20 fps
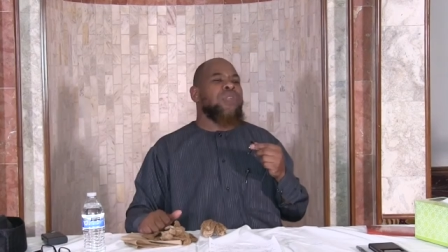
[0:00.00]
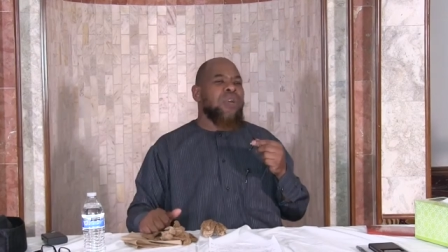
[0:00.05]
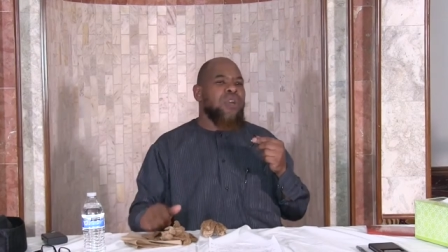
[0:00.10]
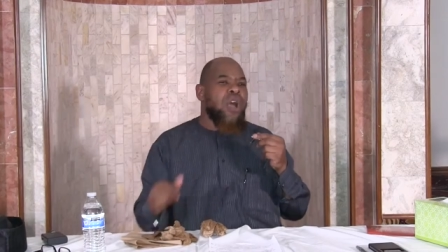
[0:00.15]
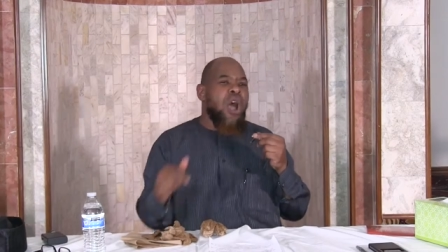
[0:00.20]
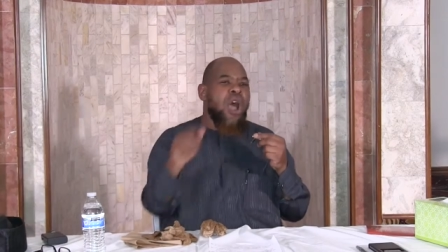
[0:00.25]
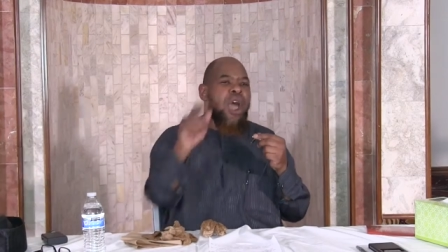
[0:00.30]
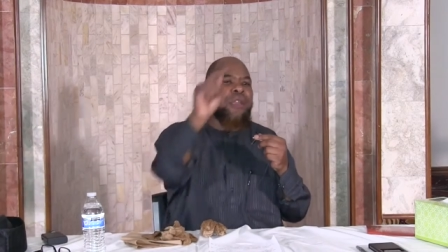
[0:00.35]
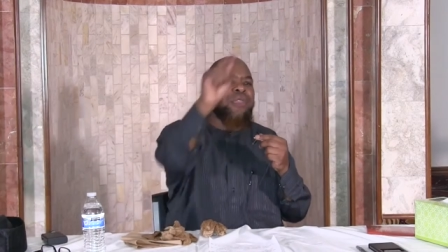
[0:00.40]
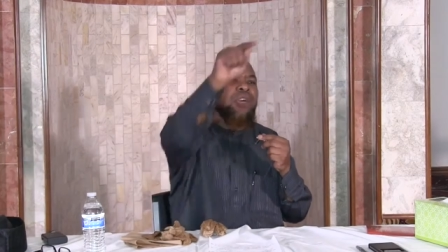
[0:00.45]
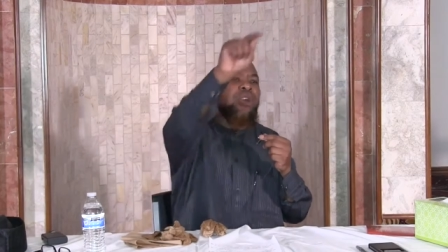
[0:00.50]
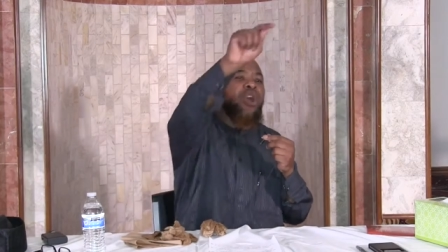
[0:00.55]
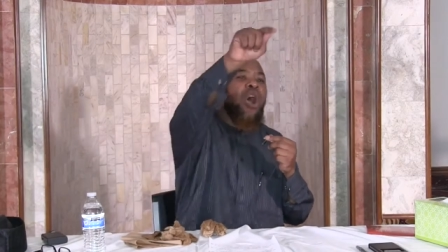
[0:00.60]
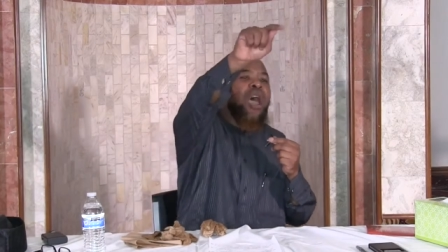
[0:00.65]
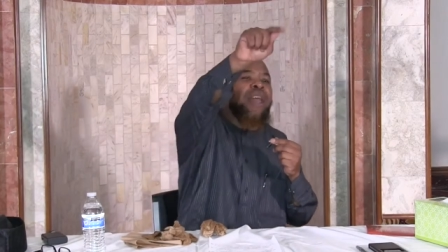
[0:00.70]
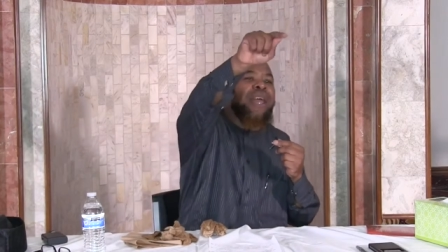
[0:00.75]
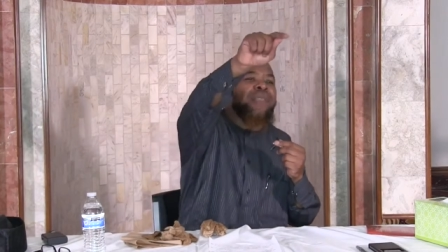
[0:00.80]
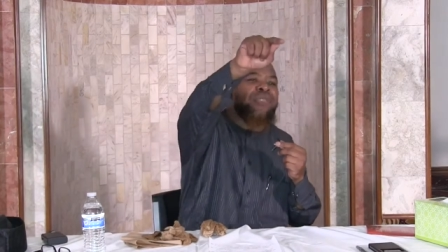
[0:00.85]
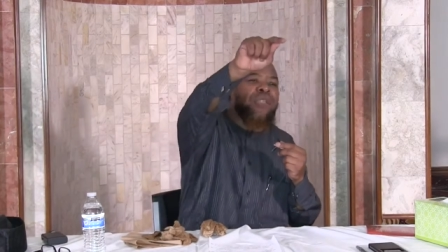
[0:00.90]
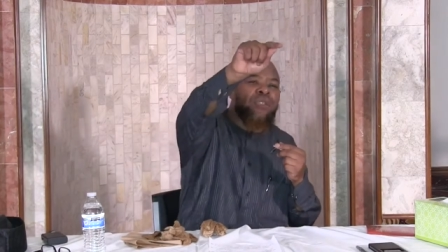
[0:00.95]
The guard, the
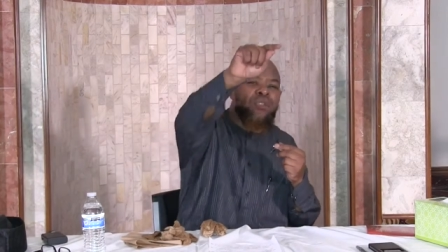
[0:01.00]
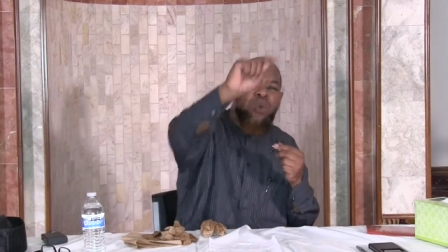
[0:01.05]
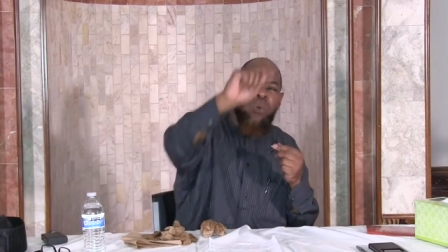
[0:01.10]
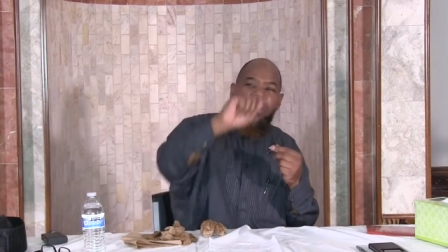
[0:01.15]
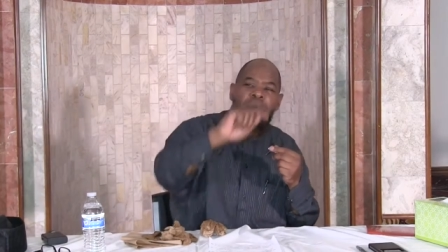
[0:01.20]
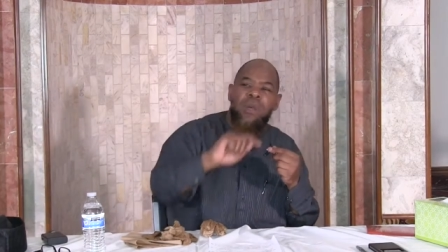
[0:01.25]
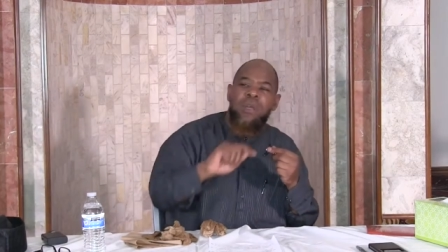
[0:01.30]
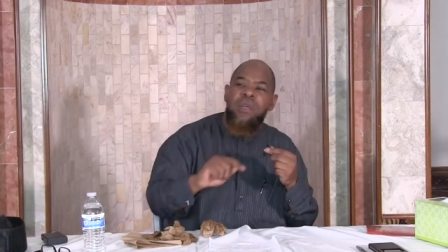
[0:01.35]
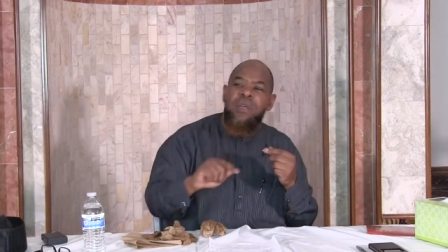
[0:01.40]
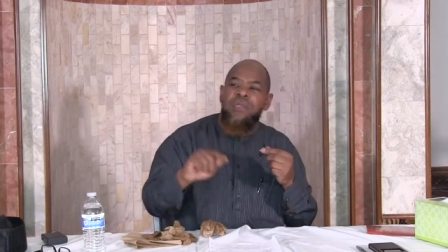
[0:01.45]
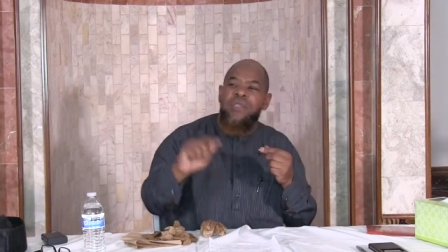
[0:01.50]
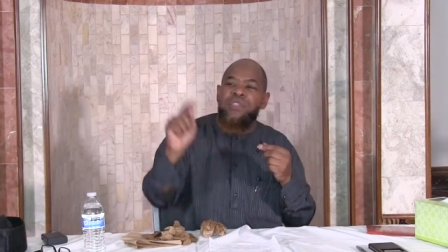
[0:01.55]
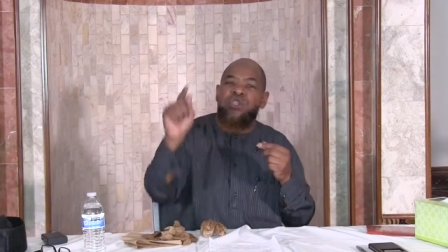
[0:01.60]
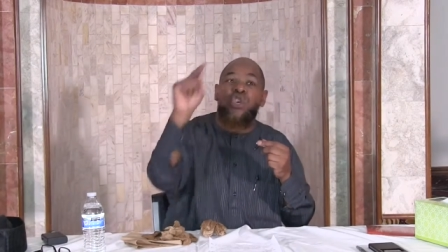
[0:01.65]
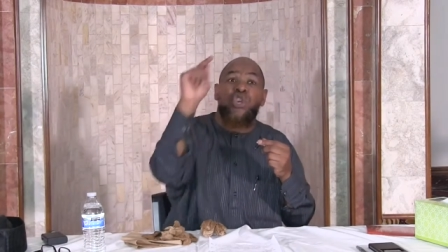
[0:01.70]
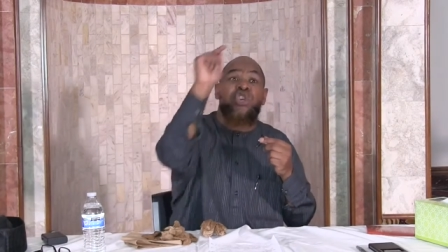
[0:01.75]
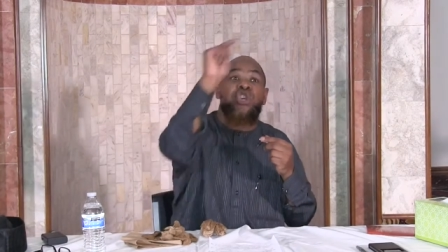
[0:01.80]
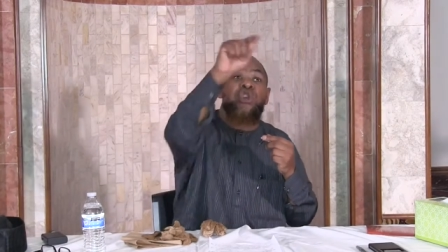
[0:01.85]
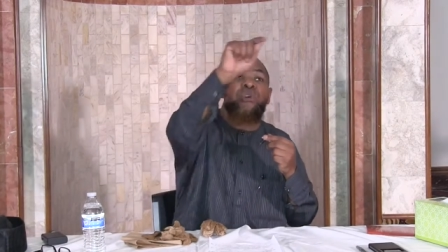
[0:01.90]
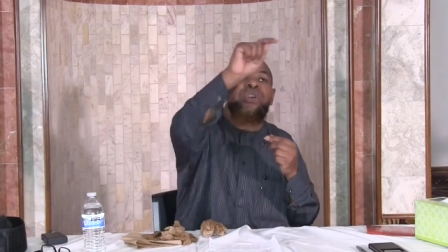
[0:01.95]
guard at the door, the
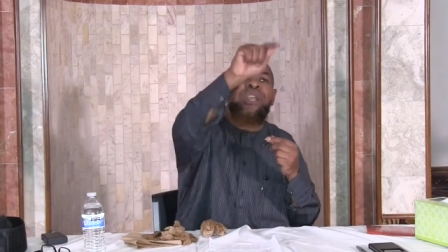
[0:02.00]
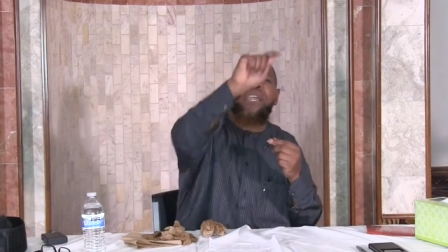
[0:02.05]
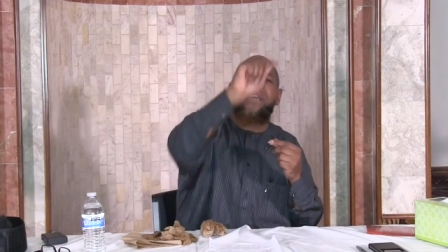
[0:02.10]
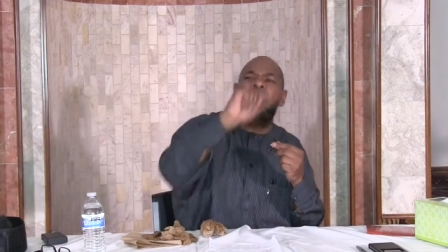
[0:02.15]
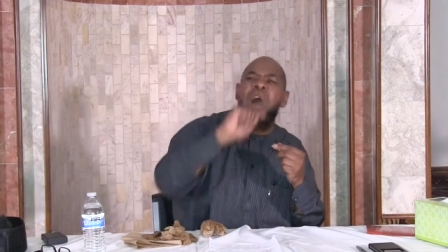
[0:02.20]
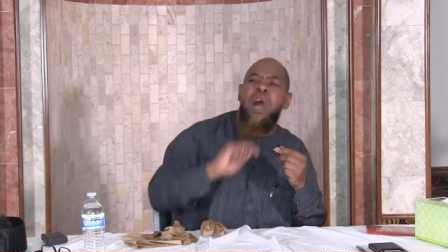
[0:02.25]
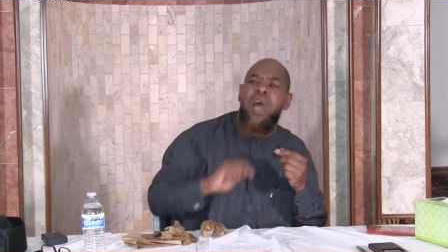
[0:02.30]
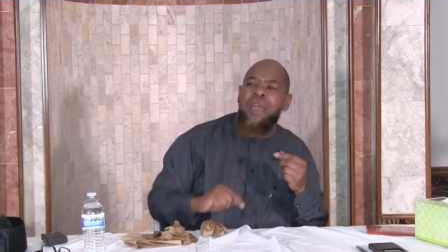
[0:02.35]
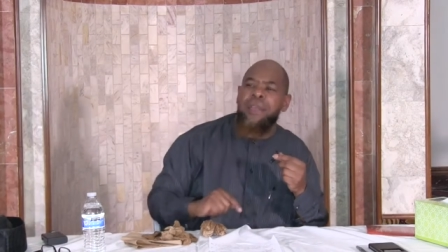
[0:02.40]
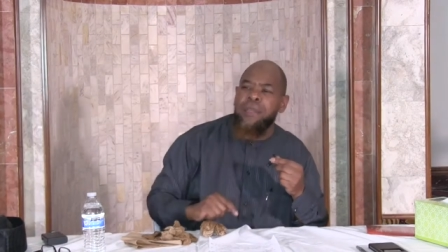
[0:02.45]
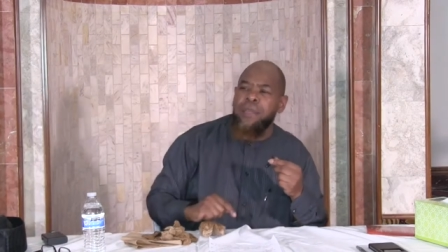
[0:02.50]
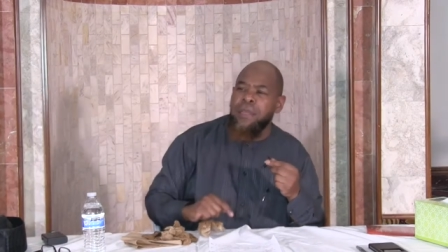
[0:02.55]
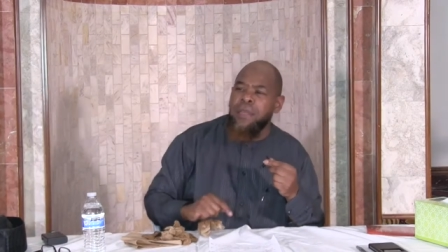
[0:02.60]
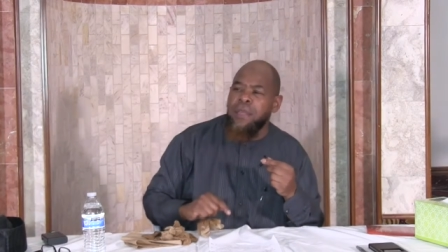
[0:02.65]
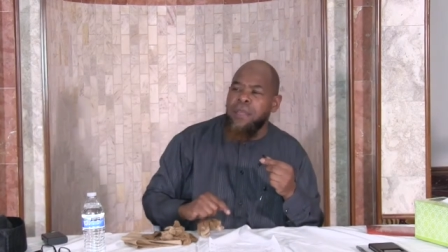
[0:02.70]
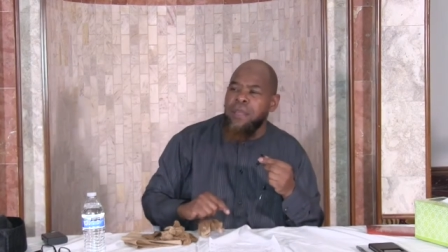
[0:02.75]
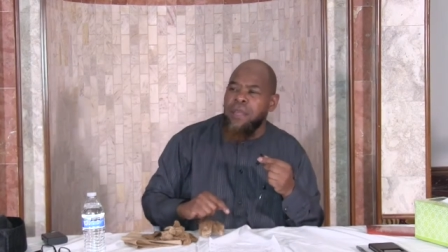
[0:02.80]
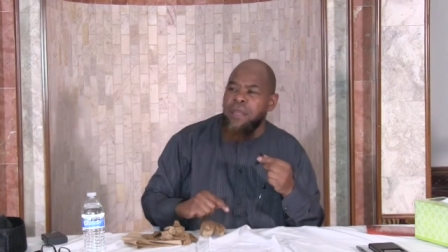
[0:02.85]
security guard.